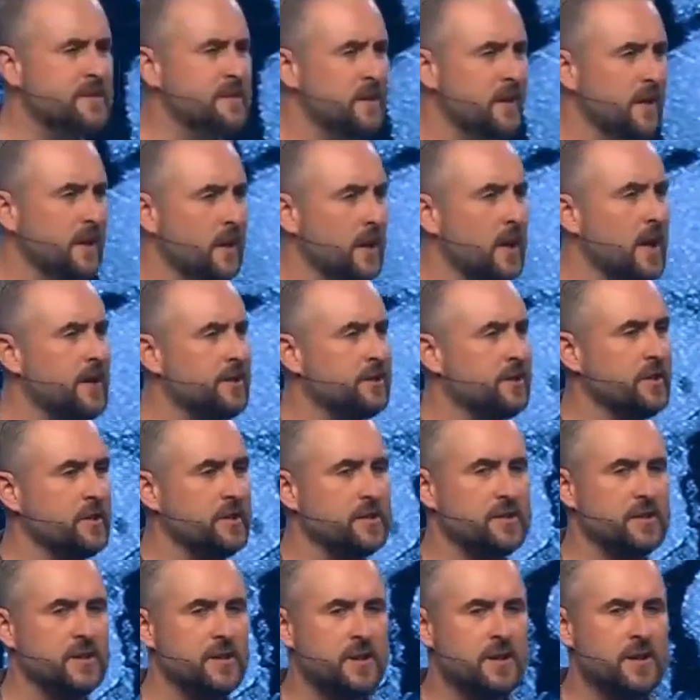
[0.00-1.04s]
in
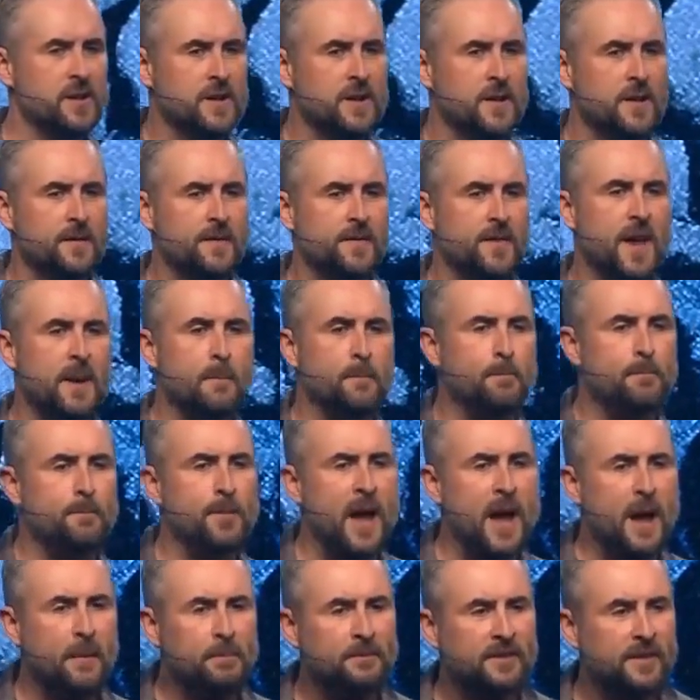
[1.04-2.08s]
Colossians, that
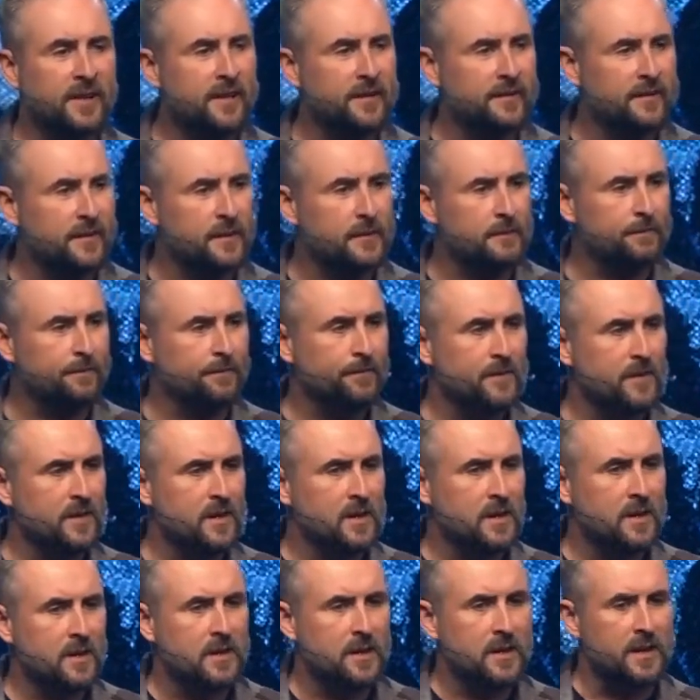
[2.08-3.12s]
baptism
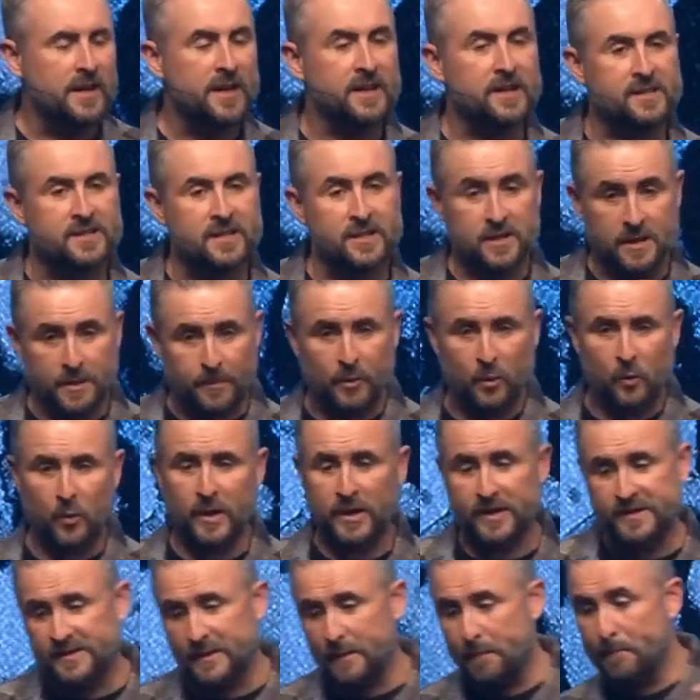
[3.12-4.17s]
is, number
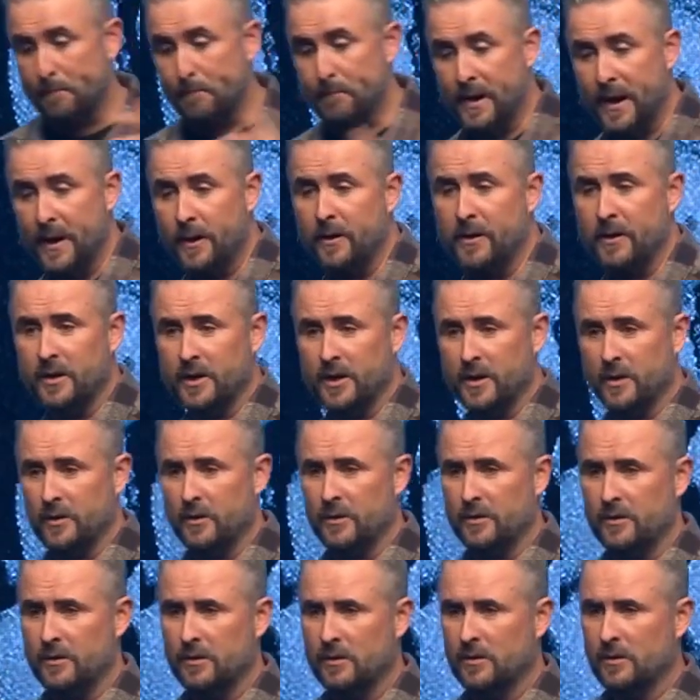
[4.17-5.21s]
one, it's a
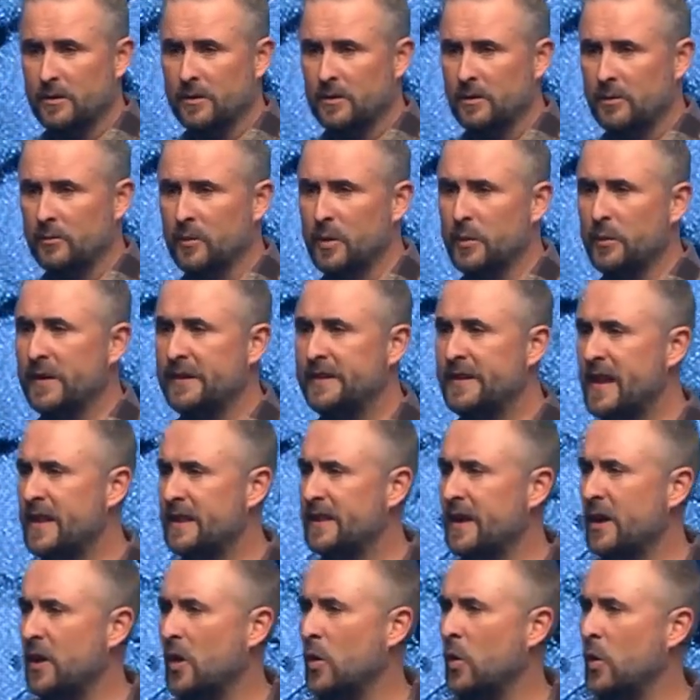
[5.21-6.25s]
burial where we take
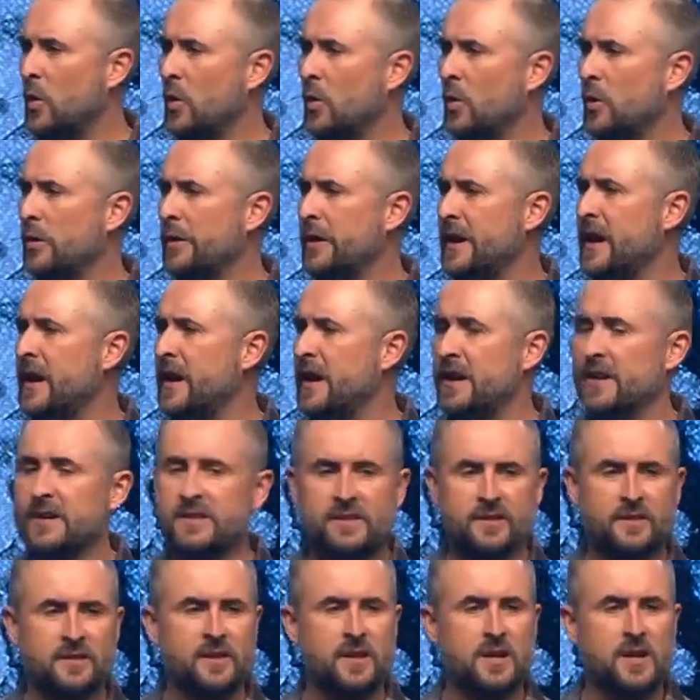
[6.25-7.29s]
the old
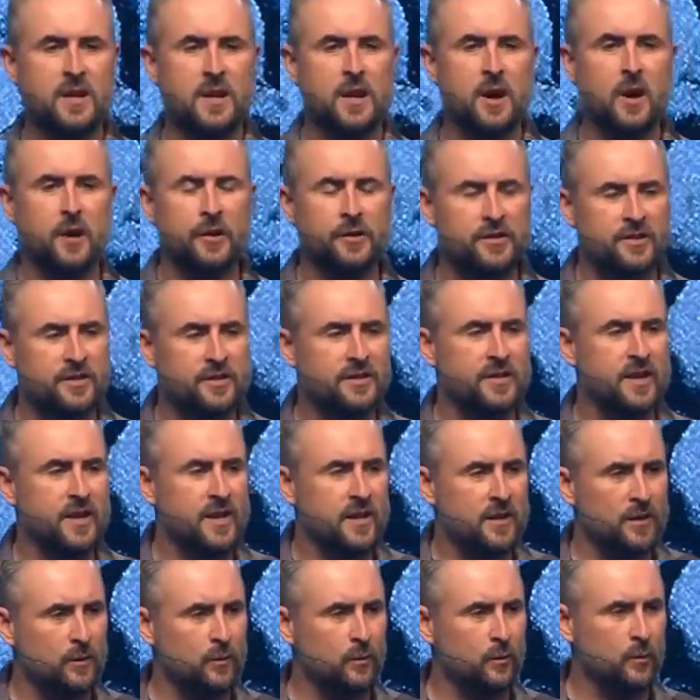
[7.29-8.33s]
us, our
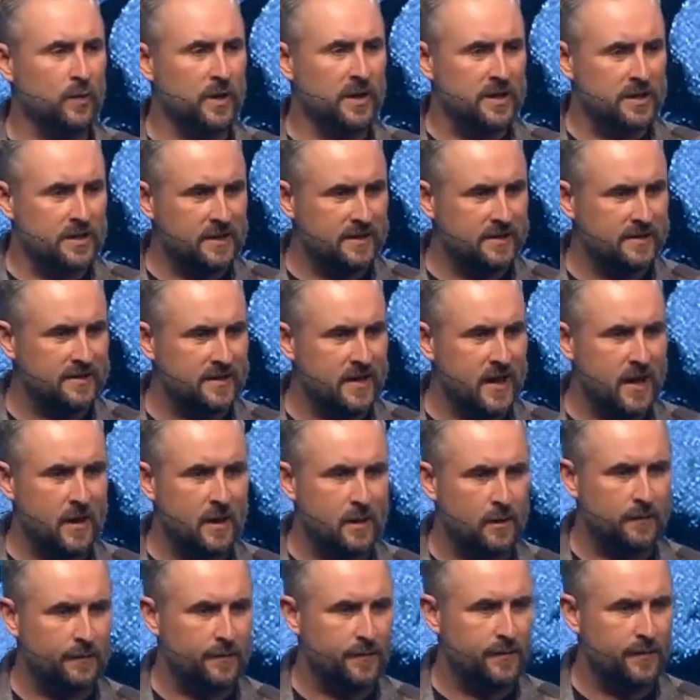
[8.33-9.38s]
sin-ridden
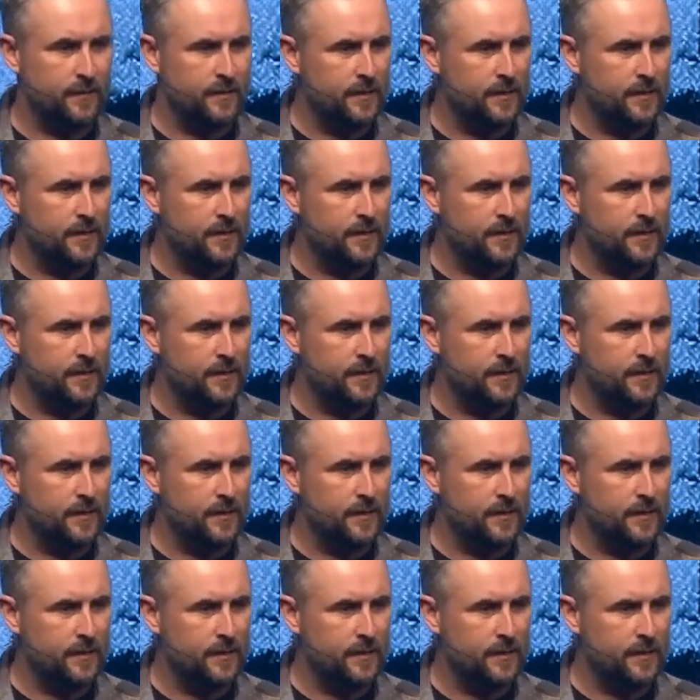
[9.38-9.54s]
self,